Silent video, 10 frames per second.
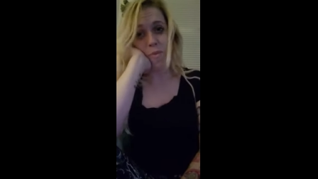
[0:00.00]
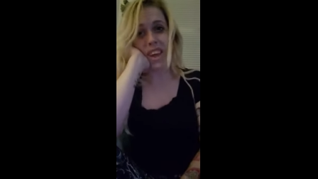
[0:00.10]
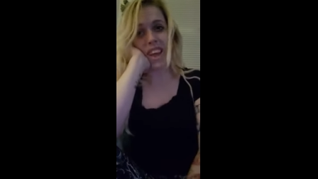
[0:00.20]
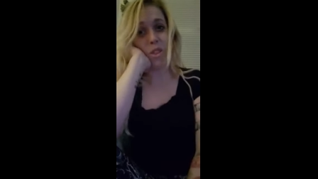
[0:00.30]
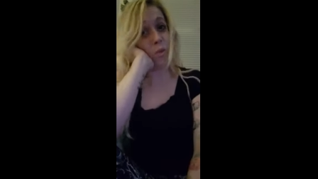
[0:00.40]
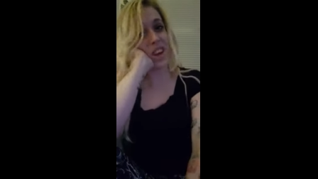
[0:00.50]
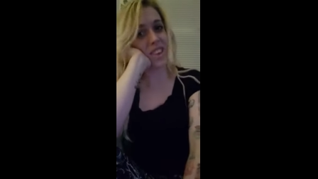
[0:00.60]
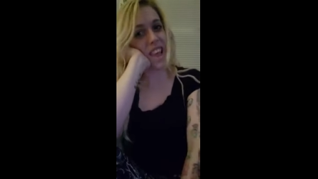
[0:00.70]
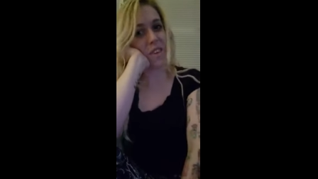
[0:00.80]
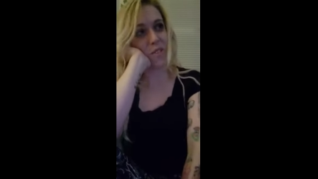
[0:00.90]
because we
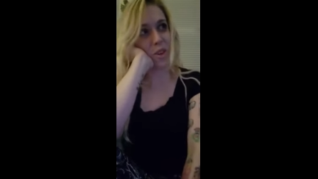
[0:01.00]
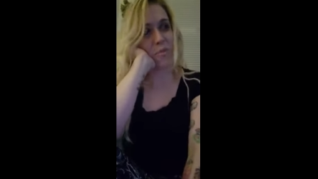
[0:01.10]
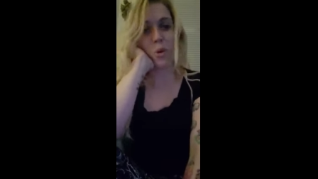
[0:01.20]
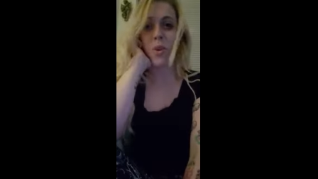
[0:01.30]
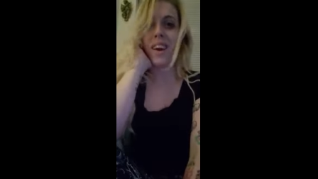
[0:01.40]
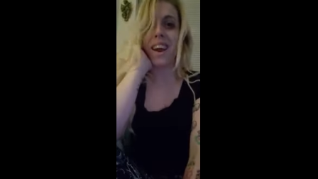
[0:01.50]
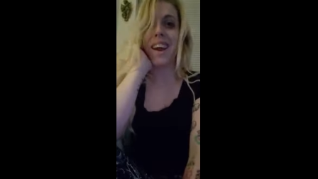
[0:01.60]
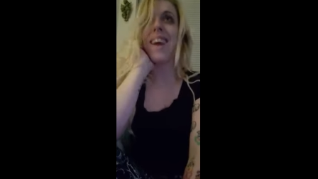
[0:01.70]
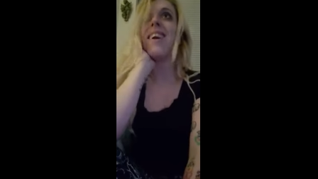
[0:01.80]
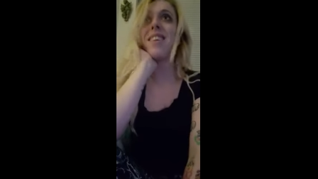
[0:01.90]
just had a full moon
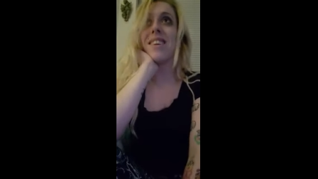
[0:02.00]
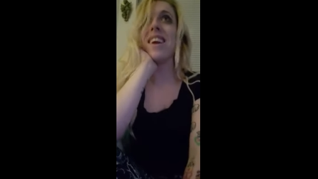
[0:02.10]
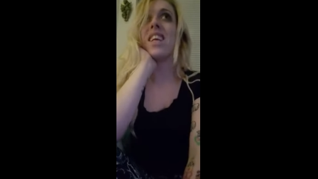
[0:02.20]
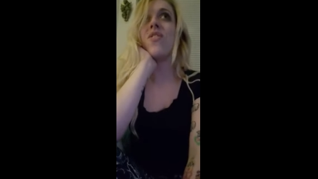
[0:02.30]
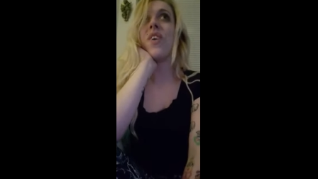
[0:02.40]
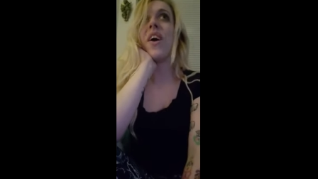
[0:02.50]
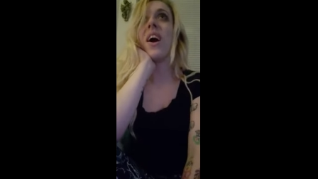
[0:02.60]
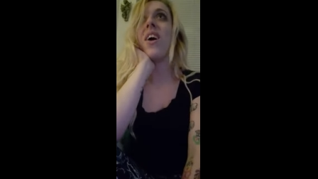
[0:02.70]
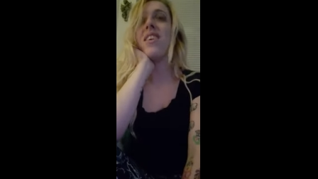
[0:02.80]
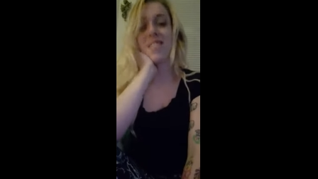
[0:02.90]
and it's very
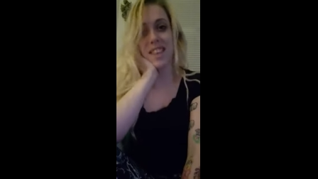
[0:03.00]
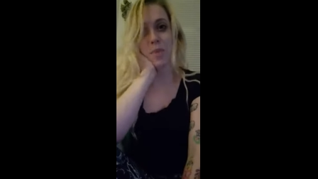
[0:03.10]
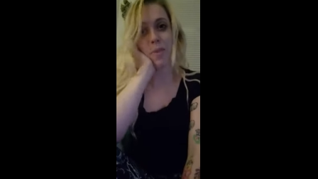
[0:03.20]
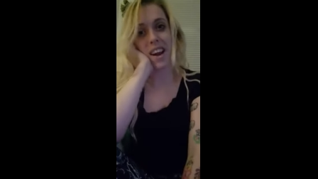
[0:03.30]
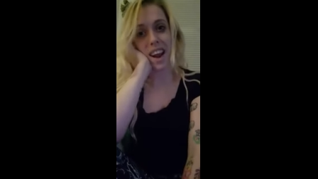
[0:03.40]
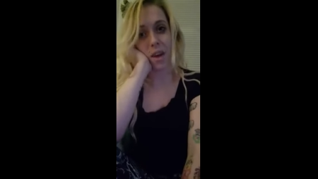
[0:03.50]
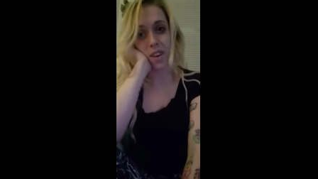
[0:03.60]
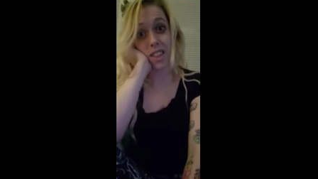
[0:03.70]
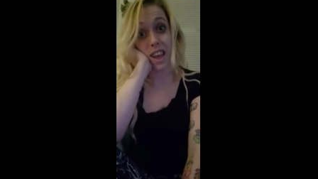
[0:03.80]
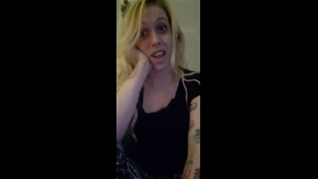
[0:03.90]
hard to sleep right now
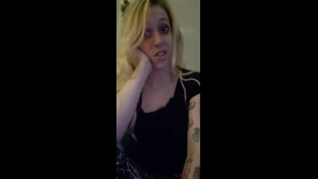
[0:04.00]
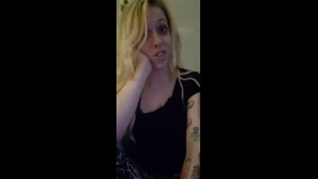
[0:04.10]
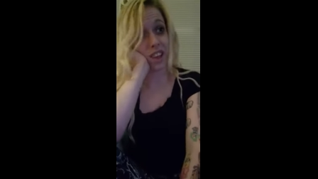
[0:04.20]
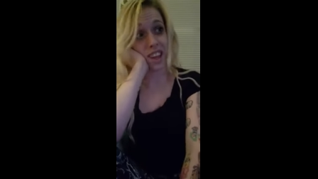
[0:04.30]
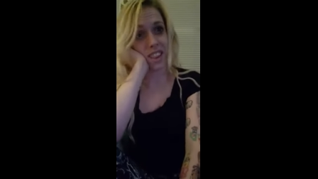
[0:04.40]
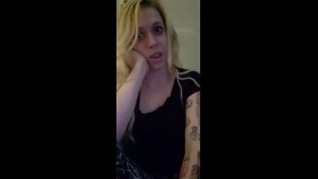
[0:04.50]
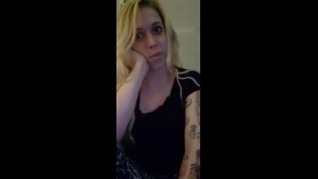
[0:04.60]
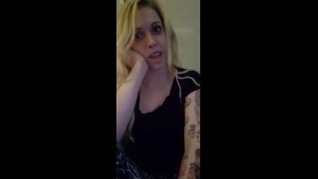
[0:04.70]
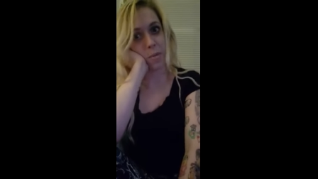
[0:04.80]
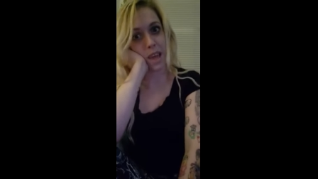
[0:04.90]
because I usually can sleep
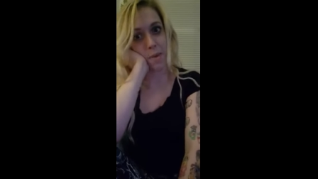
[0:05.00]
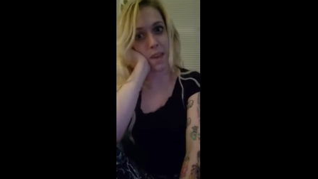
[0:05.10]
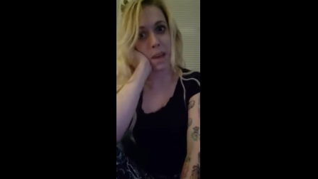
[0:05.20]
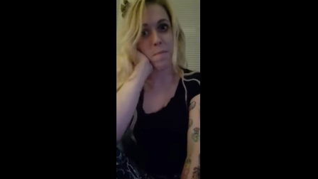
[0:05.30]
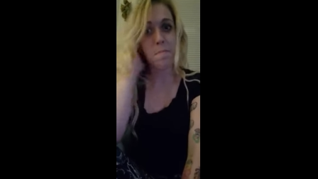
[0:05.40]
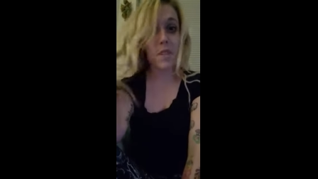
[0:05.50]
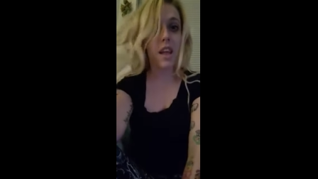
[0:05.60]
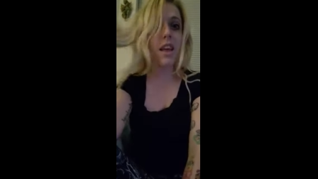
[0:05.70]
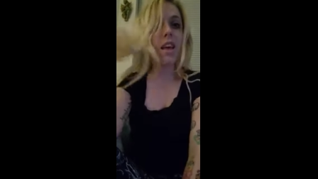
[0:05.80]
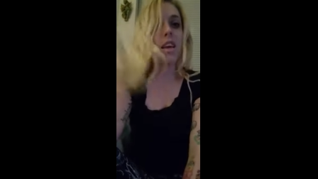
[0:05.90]
like a baby.
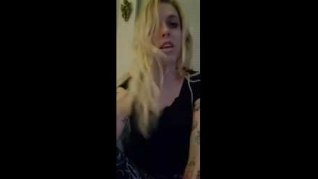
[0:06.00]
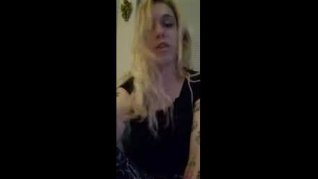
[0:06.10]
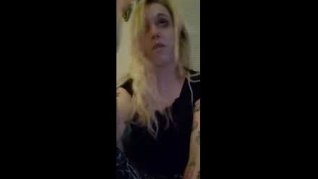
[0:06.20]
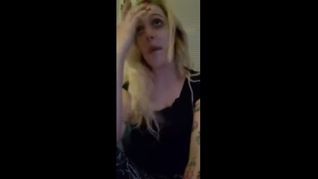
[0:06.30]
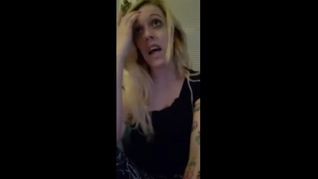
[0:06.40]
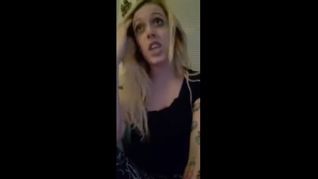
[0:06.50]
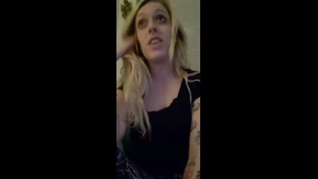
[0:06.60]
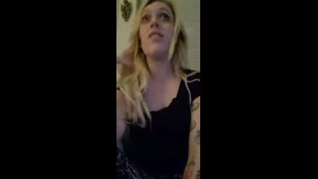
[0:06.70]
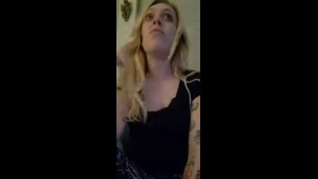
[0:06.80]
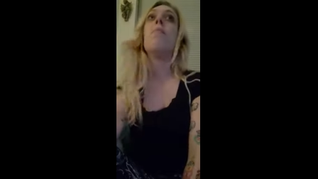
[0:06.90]

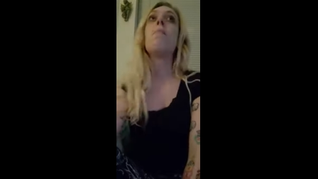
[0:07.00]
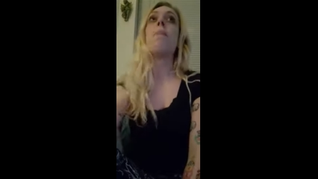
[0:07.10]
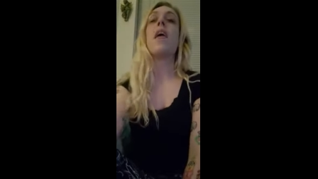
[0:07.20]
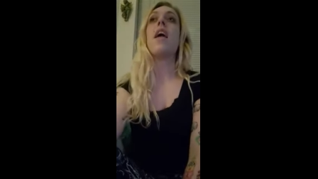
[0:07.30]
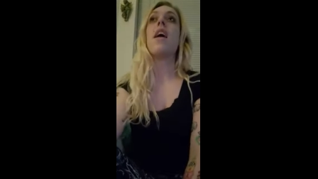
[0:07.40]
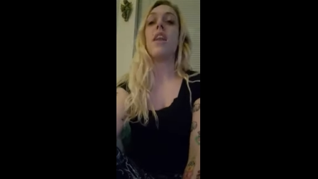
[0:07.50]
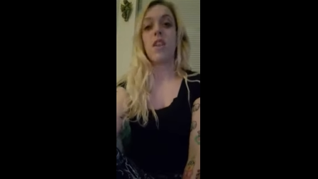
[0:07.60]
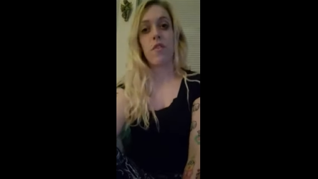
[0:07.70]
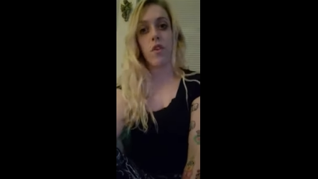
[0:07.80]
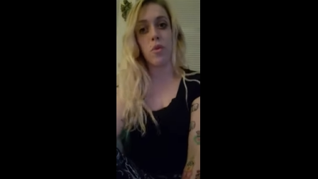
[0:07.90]
Imagine.
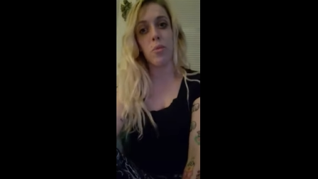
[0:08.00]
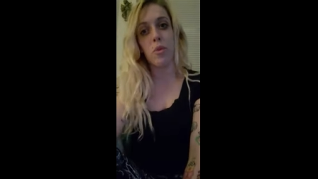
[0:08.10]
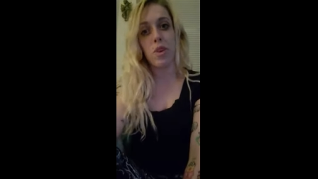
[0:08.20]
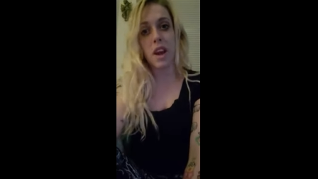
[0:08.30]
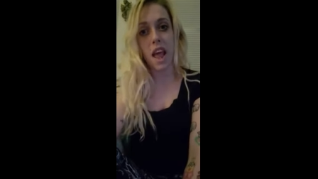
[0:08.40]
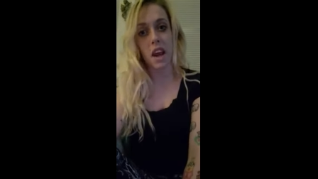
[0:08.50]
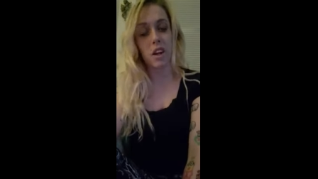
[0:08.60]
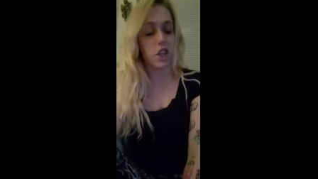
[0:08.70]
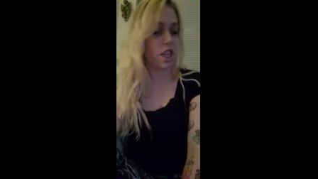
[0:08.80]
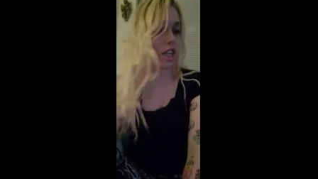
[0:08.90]
And the full moon
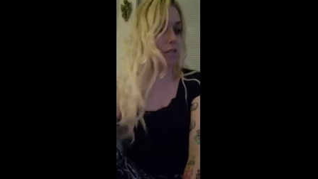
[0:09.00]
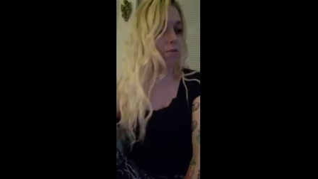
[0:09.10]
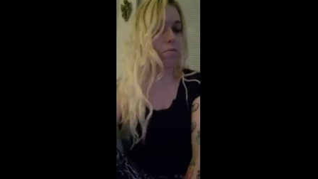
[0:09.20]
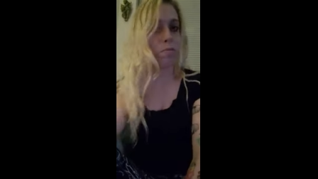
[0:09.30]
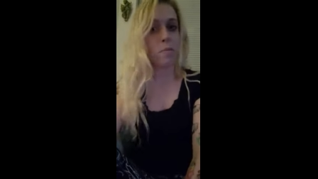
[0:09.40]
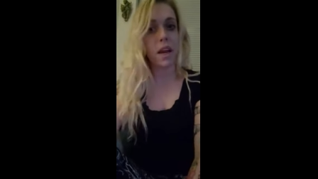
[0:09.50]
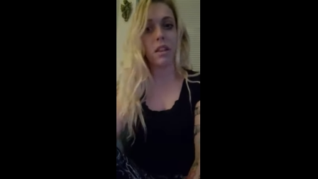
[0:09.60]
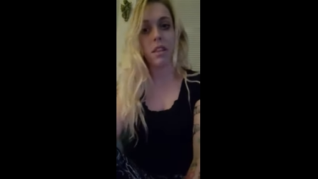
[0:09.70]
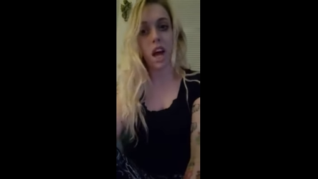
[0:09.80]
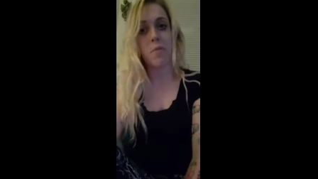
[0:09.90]
energy made a
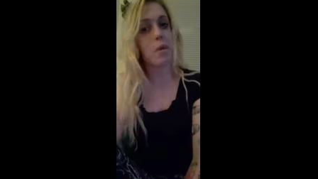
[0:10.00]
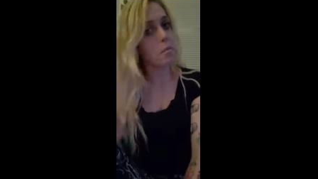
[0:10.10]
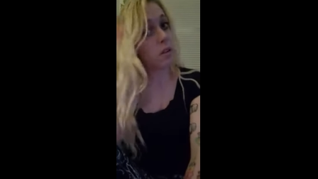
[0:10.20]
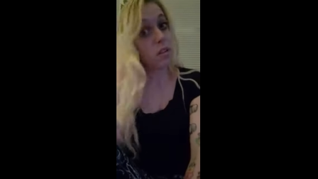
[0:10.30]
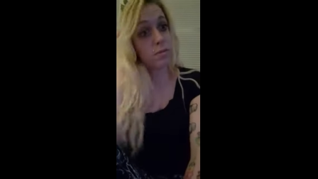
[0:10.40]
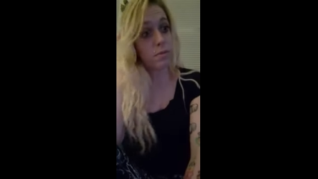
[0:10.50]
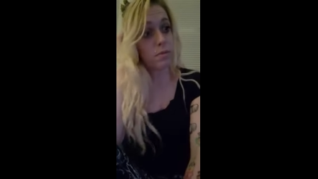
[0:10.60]
lot of people